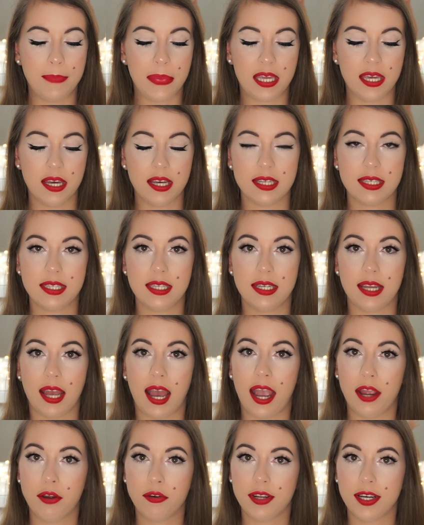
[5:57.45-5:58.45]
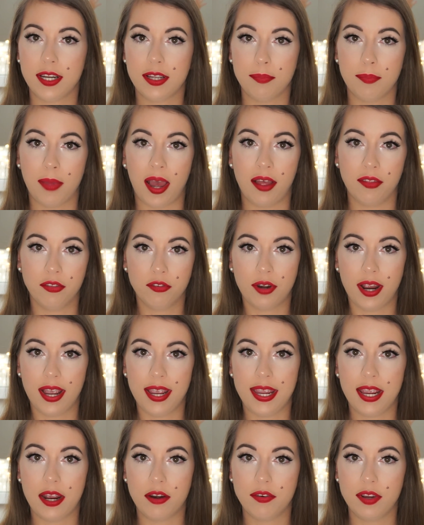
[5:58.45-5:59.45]
because it hydrated my under
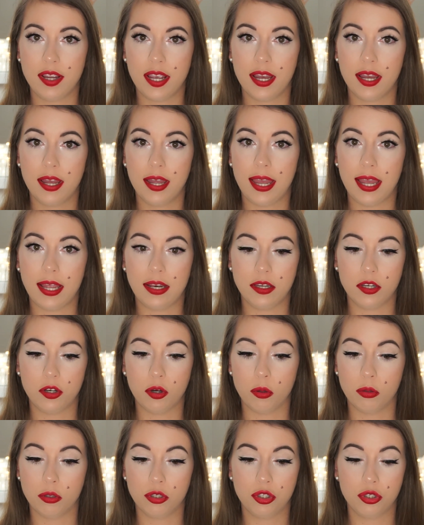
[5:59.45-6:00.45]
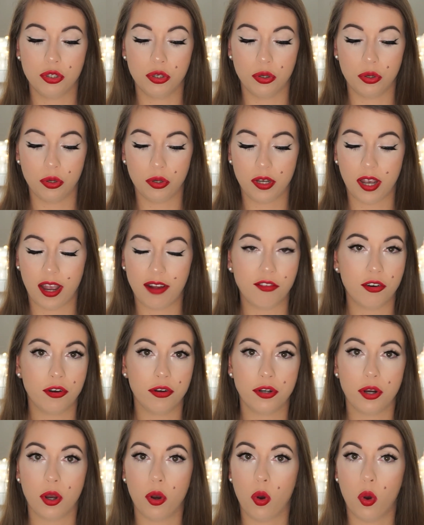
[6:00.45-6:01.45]
eye area and it also
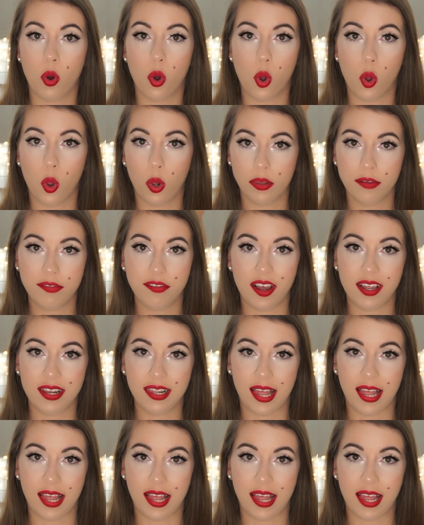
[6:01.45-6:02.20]
covered all the fine